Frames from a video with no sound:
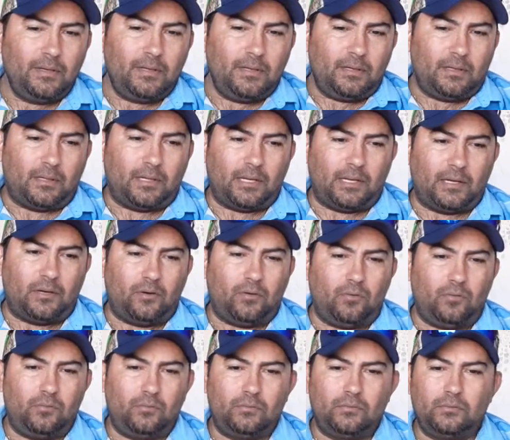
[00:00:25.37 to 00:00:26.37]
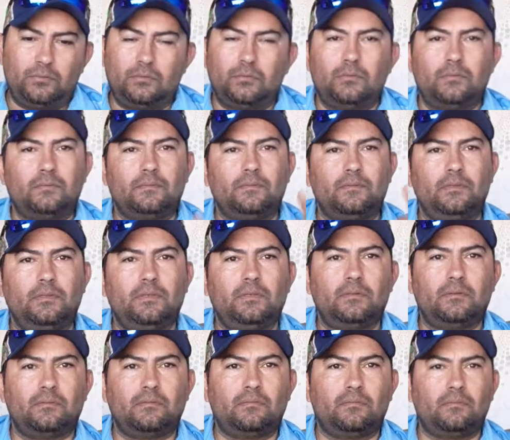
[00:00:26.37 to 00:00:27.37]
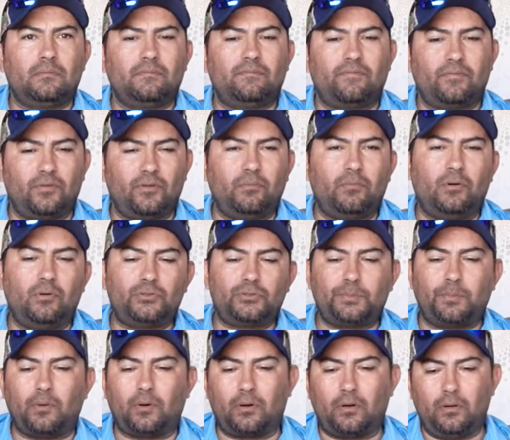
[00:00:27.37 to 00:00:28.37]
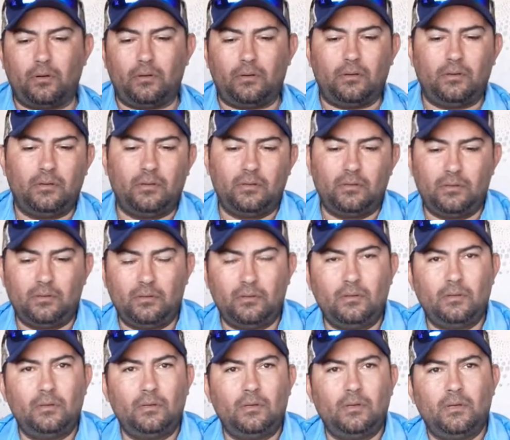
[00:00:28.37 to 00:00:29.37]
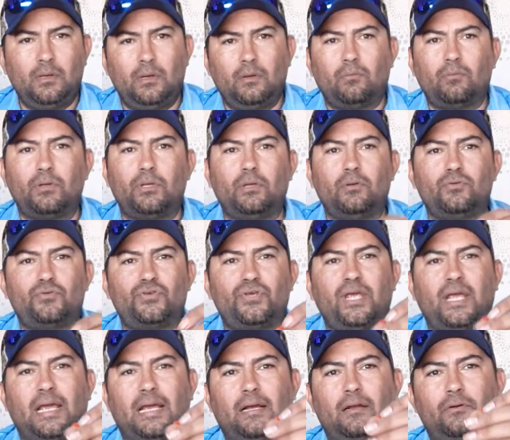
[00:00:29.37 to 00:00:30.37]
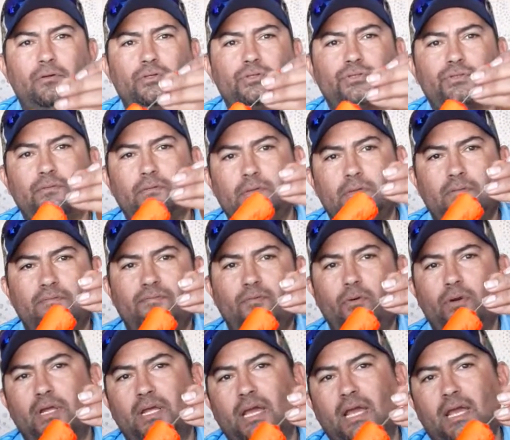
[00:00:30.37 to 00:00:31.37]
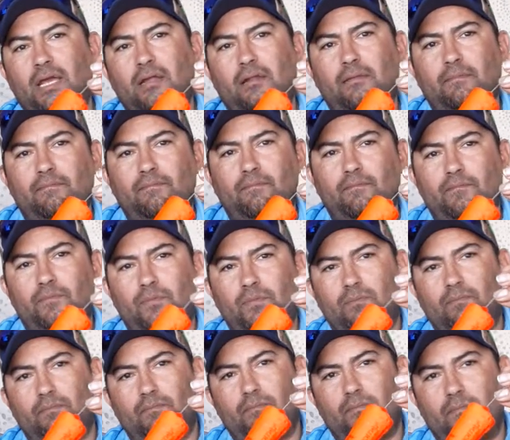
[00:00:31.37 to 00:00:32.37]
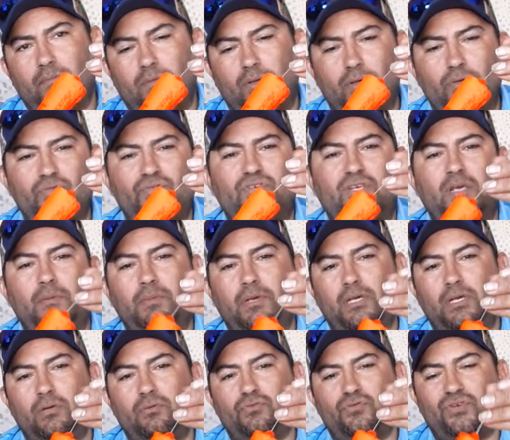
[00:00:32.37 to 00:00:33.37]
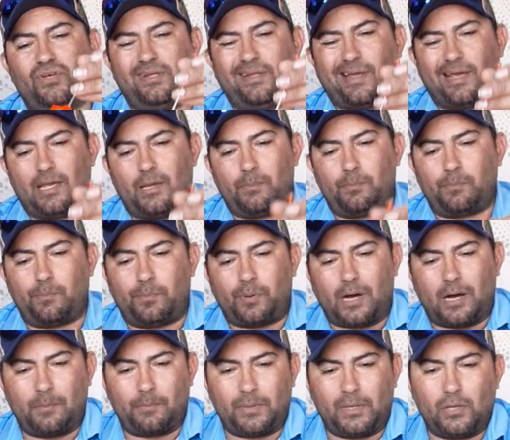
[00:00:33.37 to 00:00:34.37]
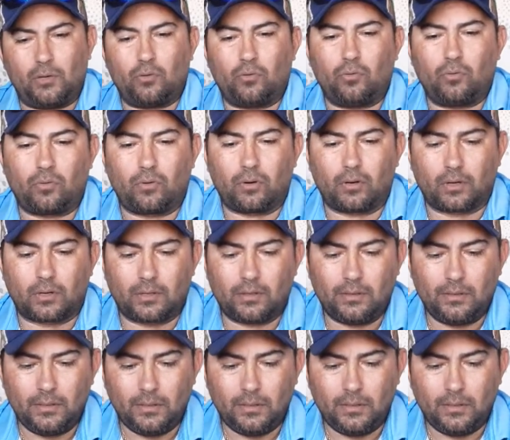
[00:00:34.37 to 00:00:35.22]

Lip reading: Now, for the most part, when you see Anglers 48, you see me using a popping cork.